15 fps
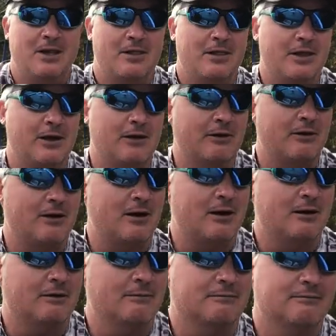There
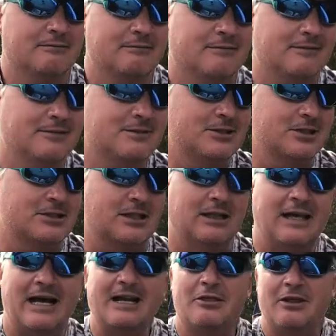are just a
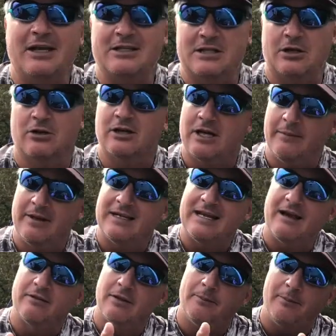lot of things that are coming
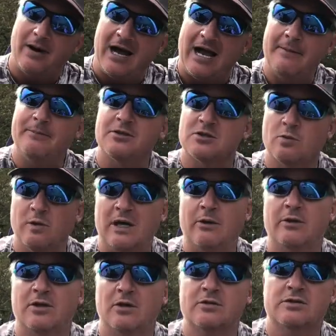down the pipe as
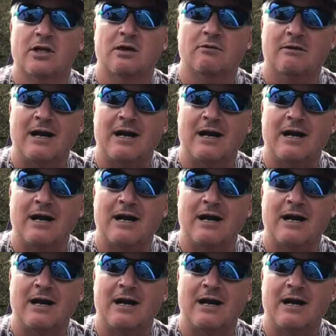well with Ozark